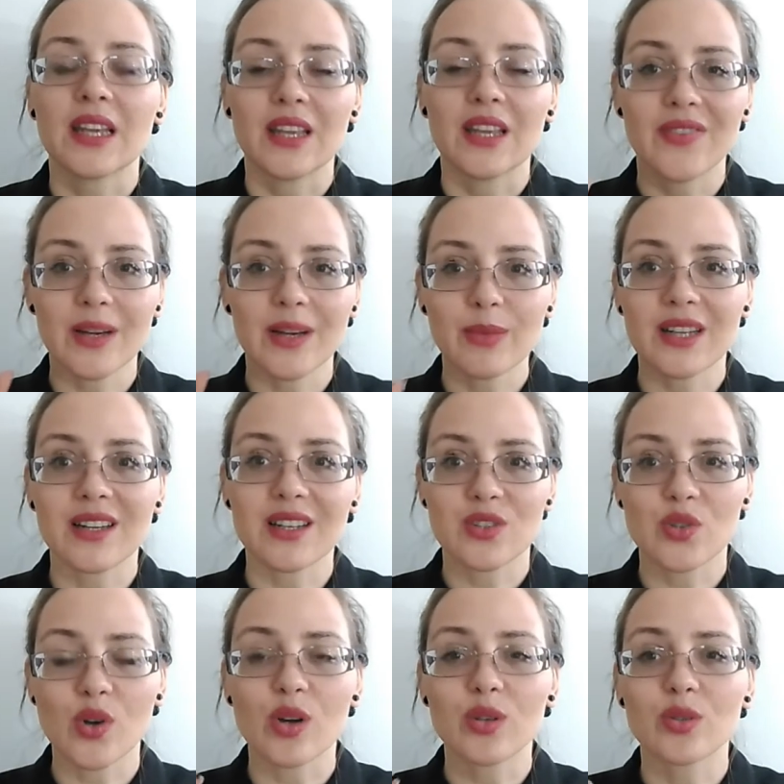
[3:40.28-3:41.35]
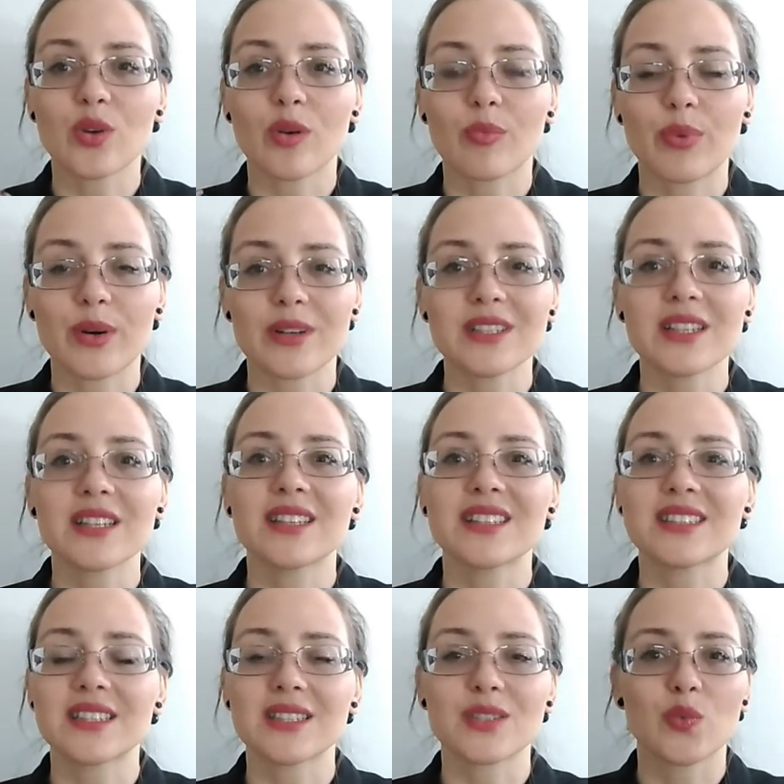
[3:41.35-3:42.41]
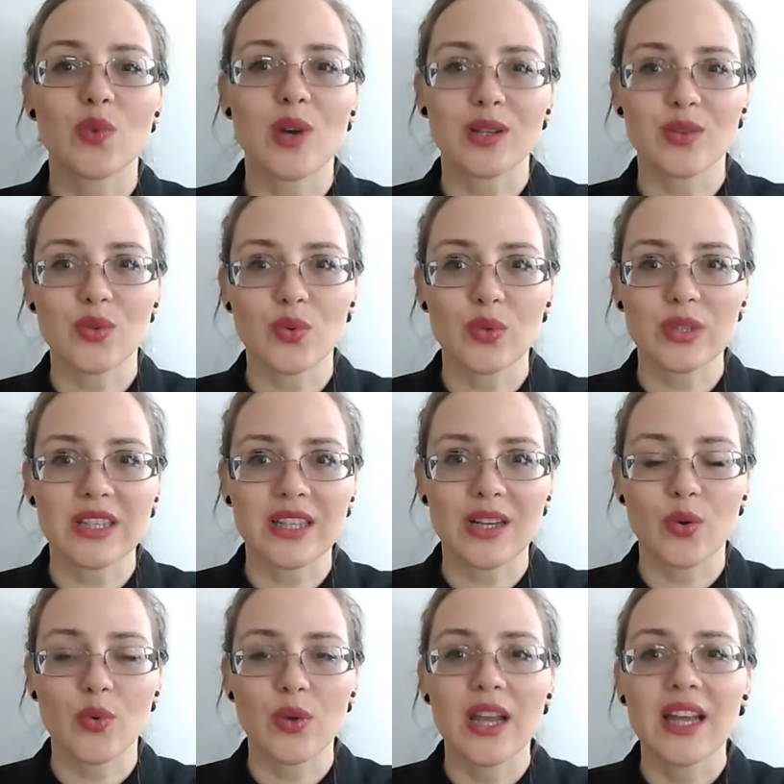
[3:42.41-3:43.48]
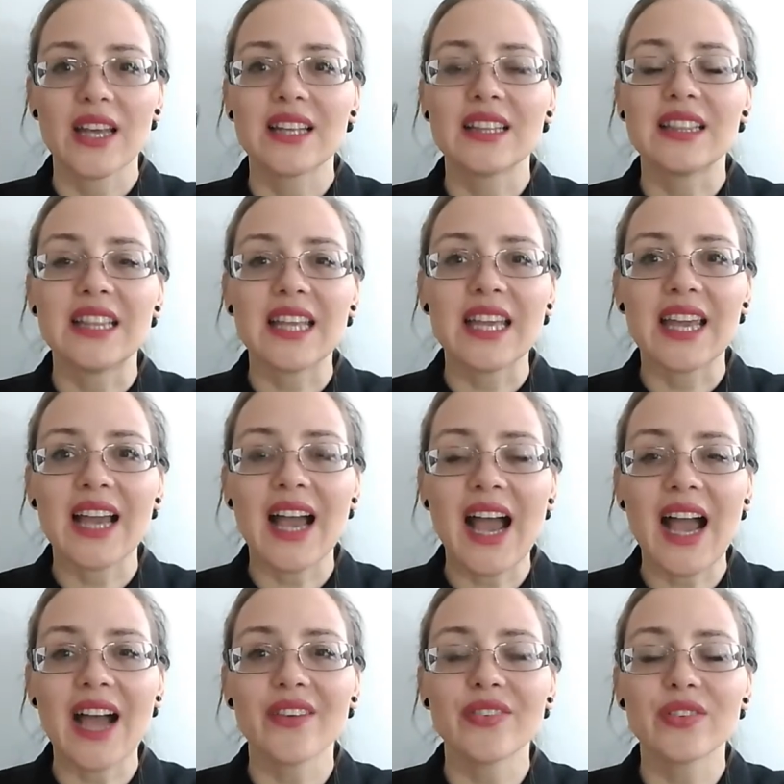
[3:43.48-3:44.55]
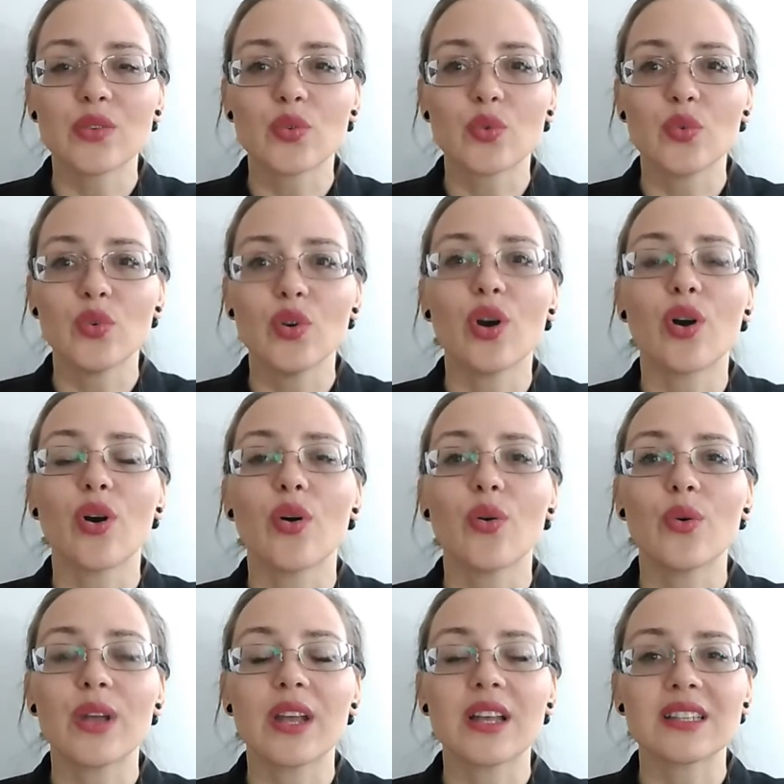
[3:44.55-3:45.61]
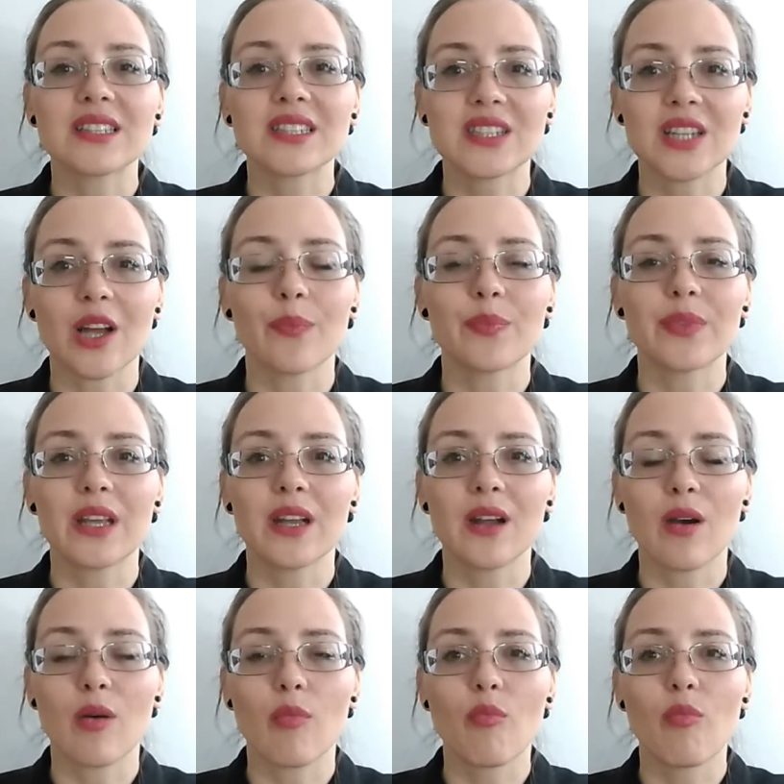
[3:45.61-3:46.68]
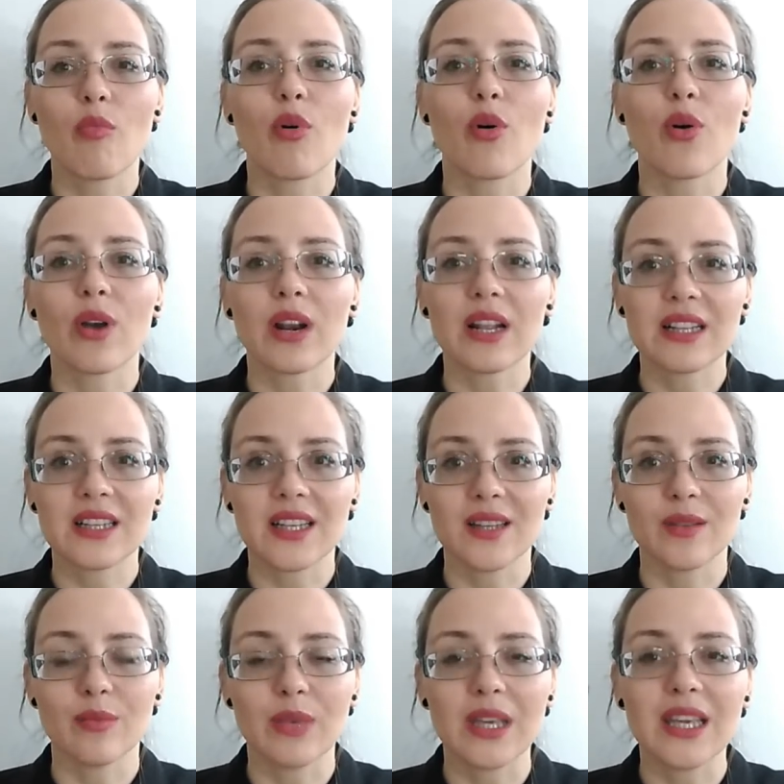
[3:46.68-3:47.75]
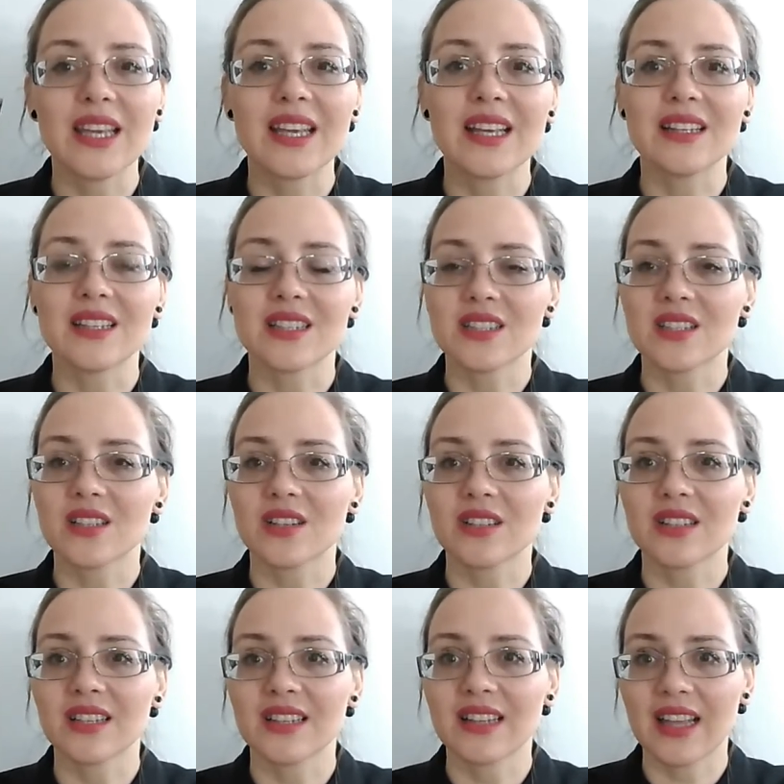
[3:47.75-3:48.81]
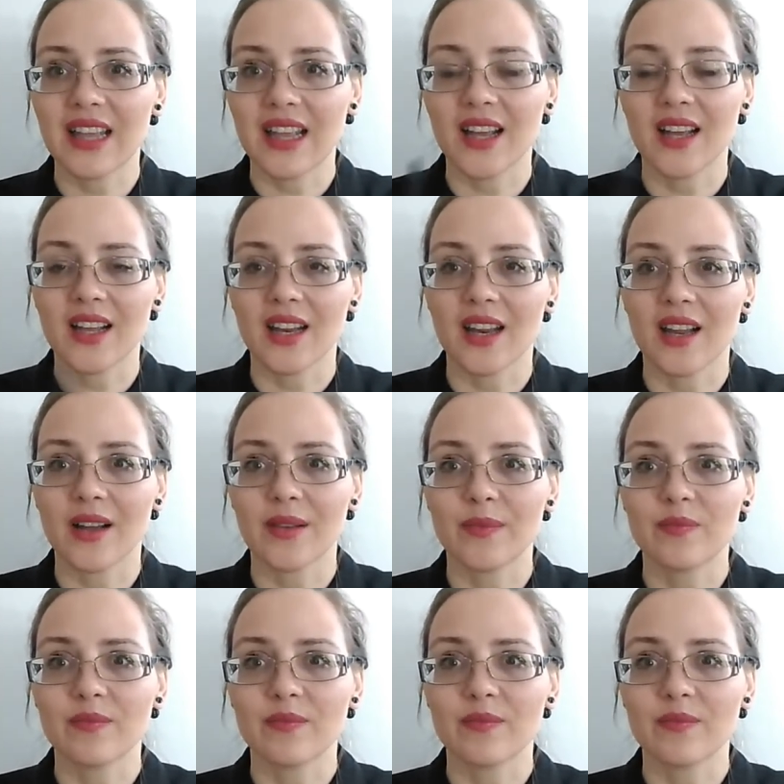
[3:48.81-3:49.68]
if I'm gonna talk to a person, this is one rule that I always, they have to know something more than me in certain area.